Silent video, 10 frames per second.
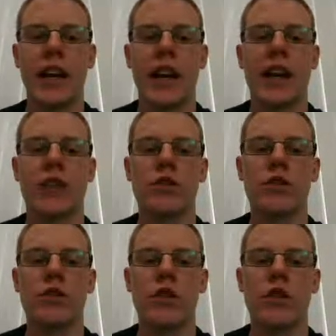and
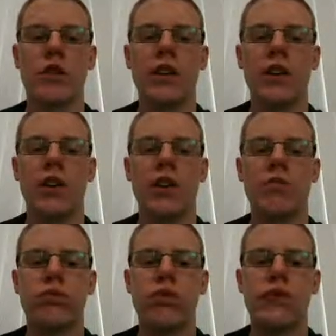we
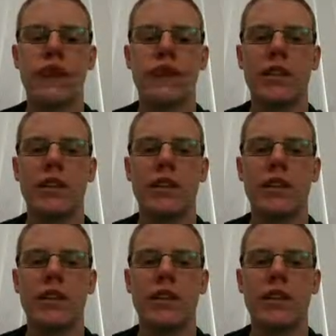prevent